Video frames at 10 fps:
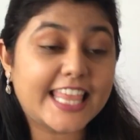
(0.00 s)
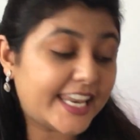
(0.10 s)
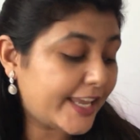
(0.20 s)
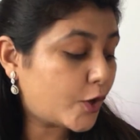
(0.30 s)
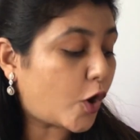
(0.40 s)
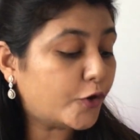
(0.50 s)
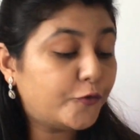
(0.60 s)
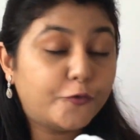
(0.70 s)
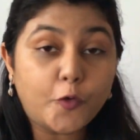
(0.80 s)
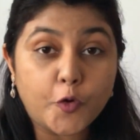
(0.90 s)
Then I
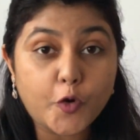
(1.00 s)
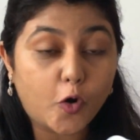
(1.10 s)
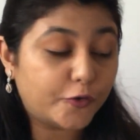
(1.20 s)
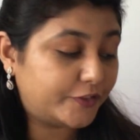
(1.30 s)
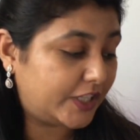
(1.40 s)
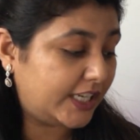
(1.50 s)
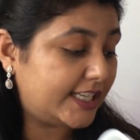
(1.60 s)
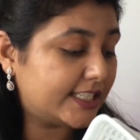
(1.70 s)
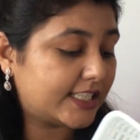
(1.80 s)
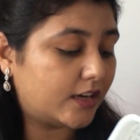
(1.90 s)
got four of
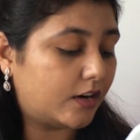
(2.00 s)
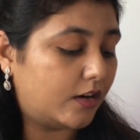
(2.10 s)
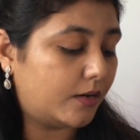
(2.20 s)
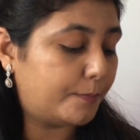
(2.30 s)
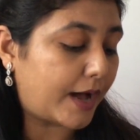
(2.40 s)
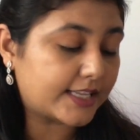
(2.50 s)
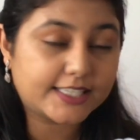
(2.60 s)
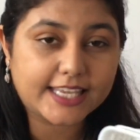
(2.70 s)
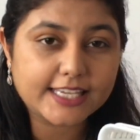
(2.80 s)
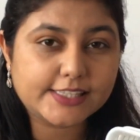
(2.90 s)
these
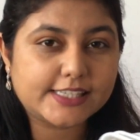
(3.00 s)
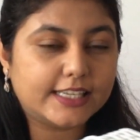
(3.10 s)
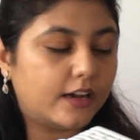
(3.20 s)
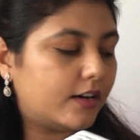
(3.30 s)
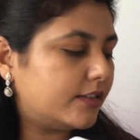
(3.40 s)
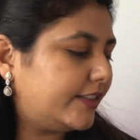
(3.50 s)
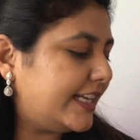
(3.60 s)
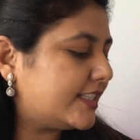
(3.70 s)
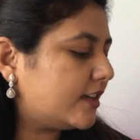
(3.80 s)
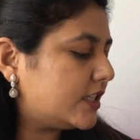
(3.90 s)
baskets.
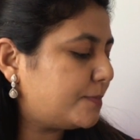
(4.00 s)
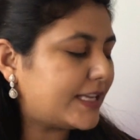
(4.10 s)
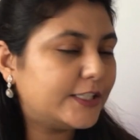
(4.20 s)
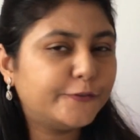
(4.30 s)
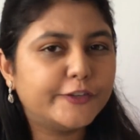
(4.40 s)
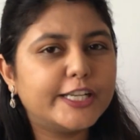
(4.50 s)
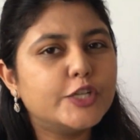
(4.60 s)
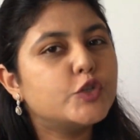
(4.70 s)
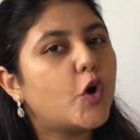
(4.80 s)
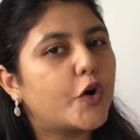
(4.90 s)
These are
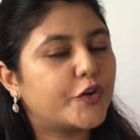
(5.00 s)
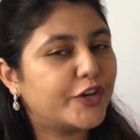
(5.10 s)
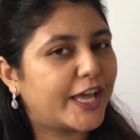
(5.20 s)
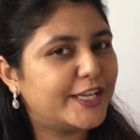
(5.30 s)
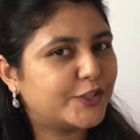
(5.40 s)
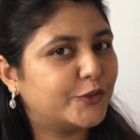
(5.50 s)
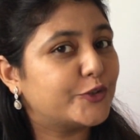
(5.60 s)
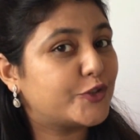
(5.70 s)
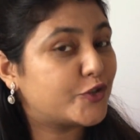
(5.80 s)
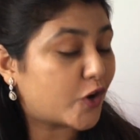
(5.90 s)
specifically to organize
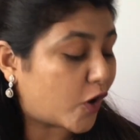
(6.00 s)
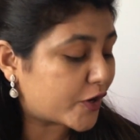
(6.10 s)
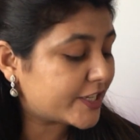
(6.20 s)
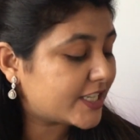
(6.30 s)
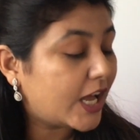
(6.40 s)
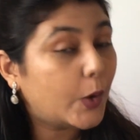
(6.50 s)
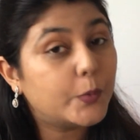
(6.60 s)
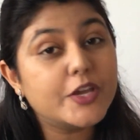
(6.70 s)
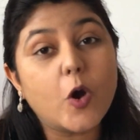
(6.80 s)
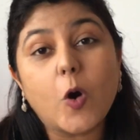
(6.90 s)
those drawers.
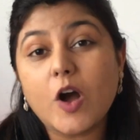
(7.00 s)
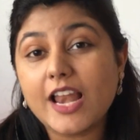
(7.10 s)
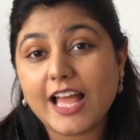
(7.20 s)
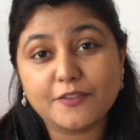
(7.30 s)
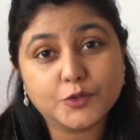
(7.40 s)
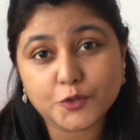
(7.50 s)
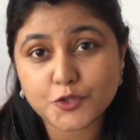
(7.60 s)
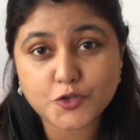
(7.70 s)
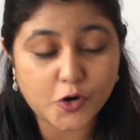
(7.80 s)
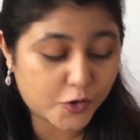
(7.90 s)
We all have those
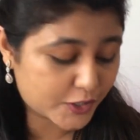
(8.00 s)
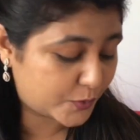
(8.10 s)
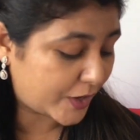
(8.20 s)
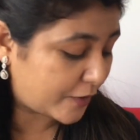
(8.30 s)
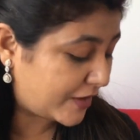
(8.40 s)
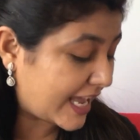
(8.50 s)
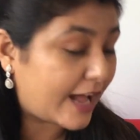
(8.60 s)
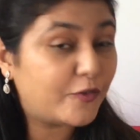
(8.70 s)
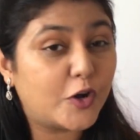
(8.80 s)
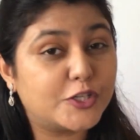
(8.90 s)
drawers where we
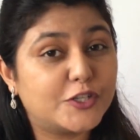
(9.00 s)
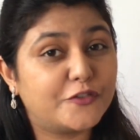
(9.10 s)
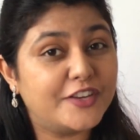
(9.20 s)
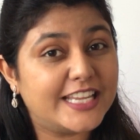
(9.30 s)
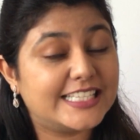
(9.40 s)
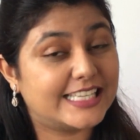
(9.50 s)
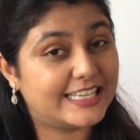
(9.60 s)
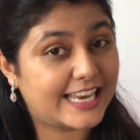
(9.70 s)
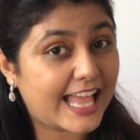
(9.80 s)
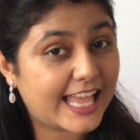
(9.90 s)
have lots of nicks
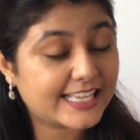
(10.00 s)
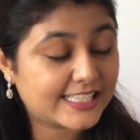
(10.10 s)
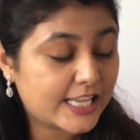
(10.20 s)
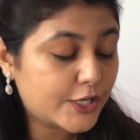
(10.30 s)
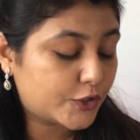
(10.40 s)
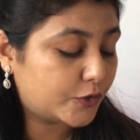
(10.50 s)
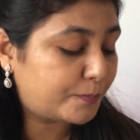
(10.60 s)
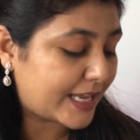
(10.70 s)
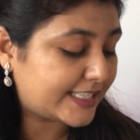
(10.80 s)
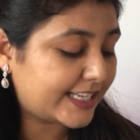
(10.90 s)
and nacks. So
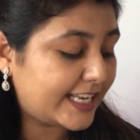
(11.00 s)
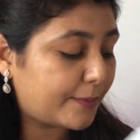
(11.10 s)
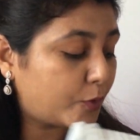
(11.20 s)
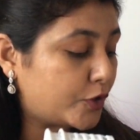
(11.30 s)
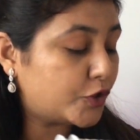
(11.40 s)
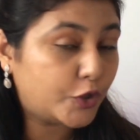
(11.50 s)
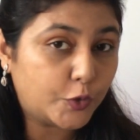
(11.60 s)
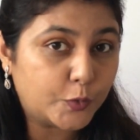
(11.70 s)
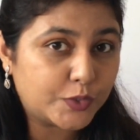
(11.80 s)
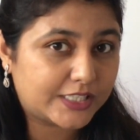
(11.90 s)
basically I'm going to
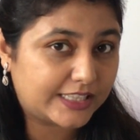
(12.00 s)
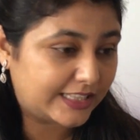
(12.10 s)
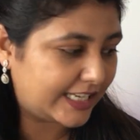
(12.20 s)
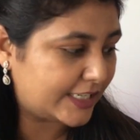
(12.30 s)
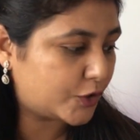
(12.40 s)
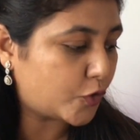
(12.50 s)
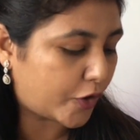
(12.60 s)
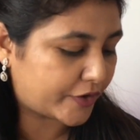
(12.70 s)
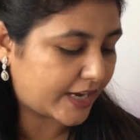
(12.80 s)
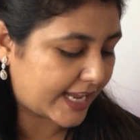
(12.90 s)
use these to
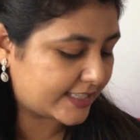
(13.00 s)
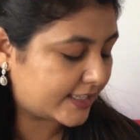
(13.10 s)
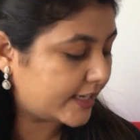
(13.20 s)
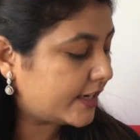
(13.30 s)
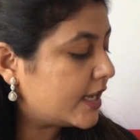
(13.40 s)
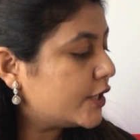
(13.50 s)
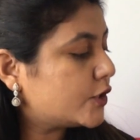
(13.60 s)
organize it.